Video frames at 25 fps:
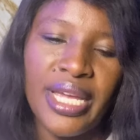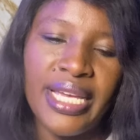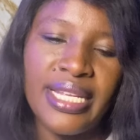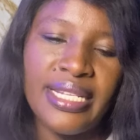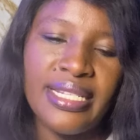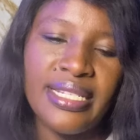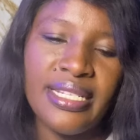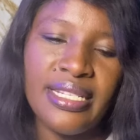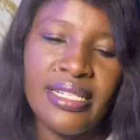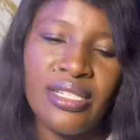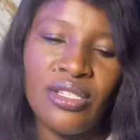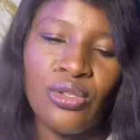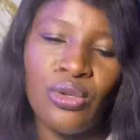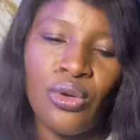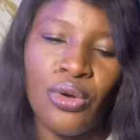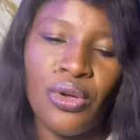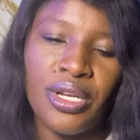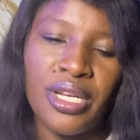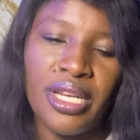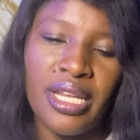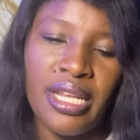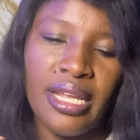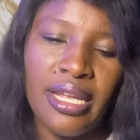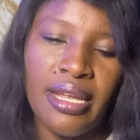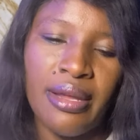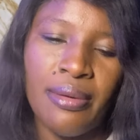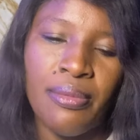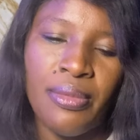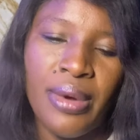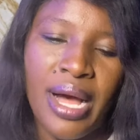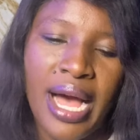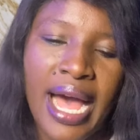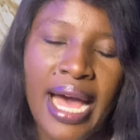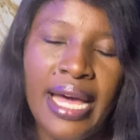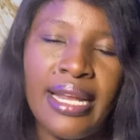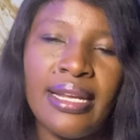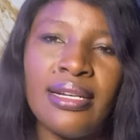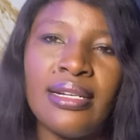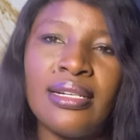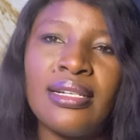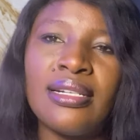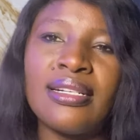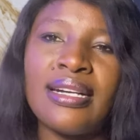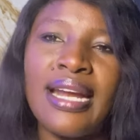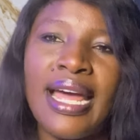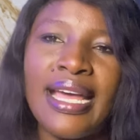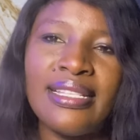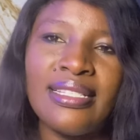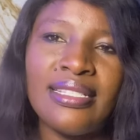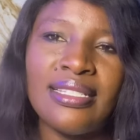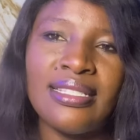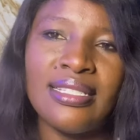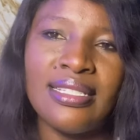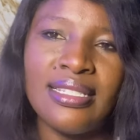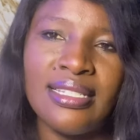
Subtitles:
edit your name and write